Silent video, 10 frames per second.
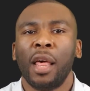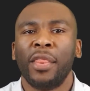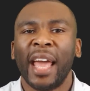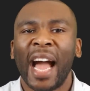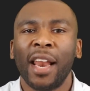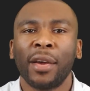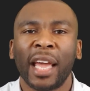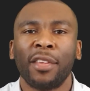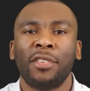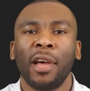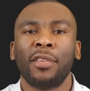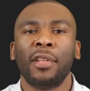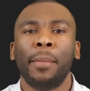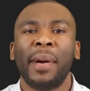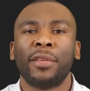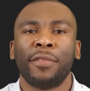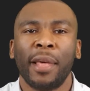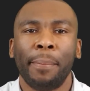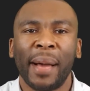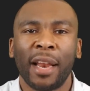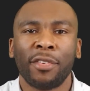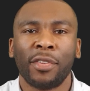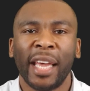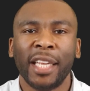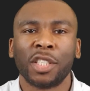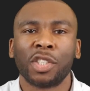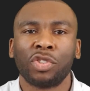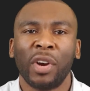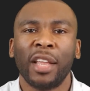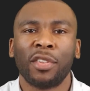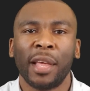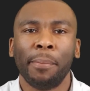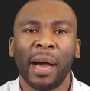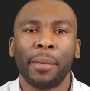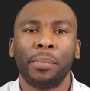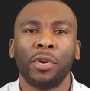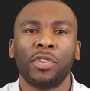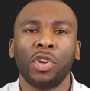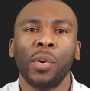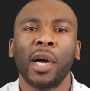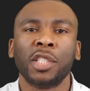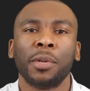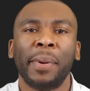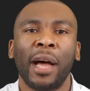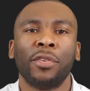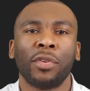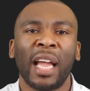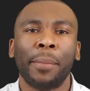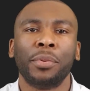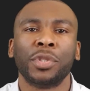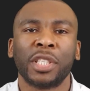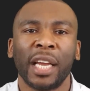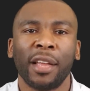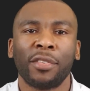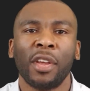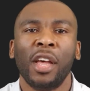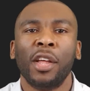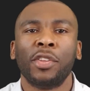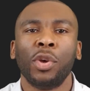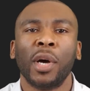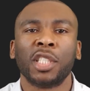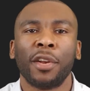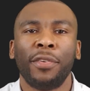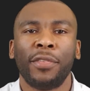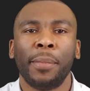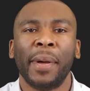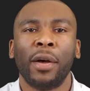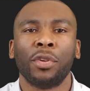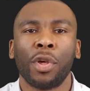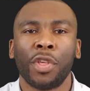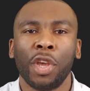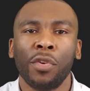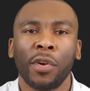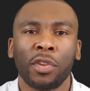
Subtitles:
They allocate certain amounts of their balance to each trade, so they might put £200 on Apple shares, £250 on the euro